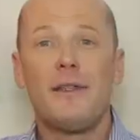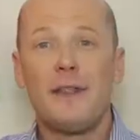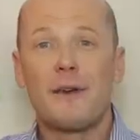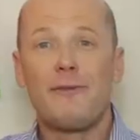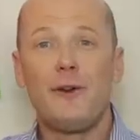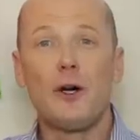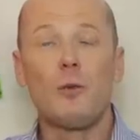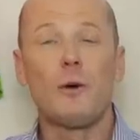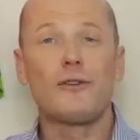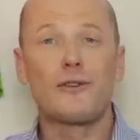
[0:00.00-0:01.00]
the field
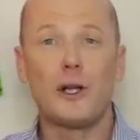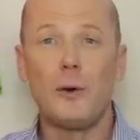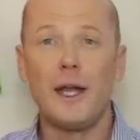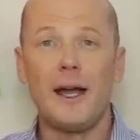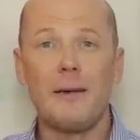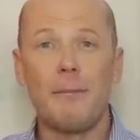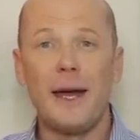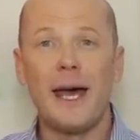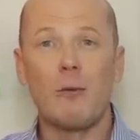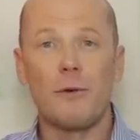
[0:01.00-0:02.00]
will slow down and
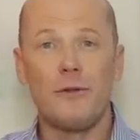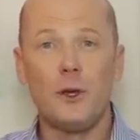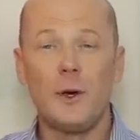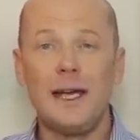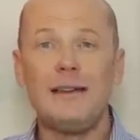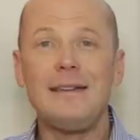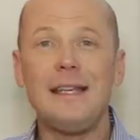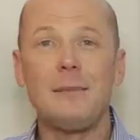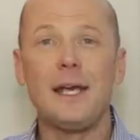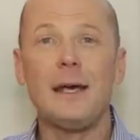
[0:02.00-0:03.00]
back with UAE
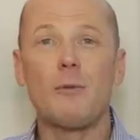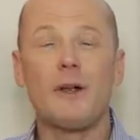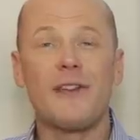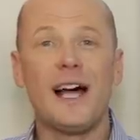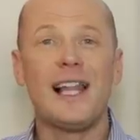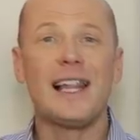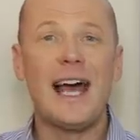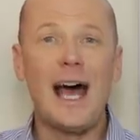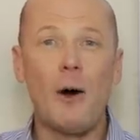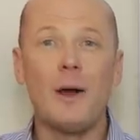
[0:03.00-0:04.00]
Team Emirates
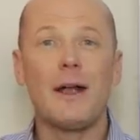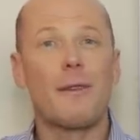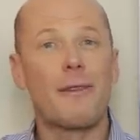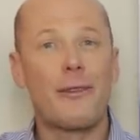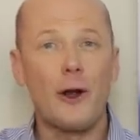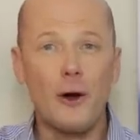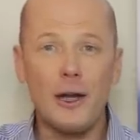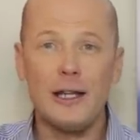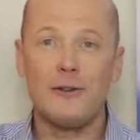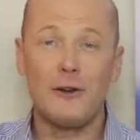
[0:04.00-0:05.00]
allowing
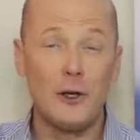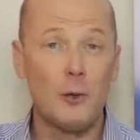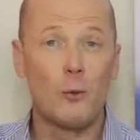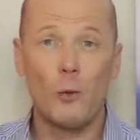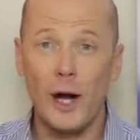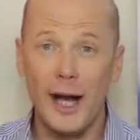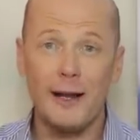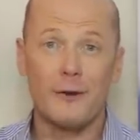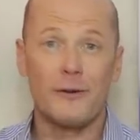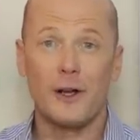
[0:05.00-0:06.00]
32
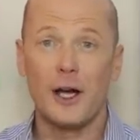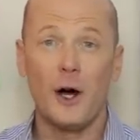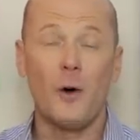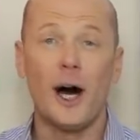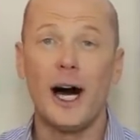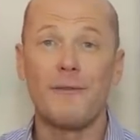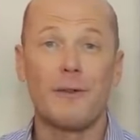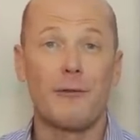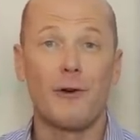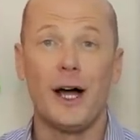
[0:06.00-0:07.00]
riders to go off the
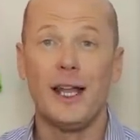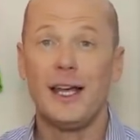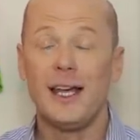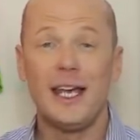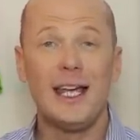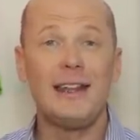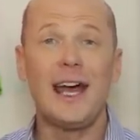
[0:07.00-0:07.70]
front. In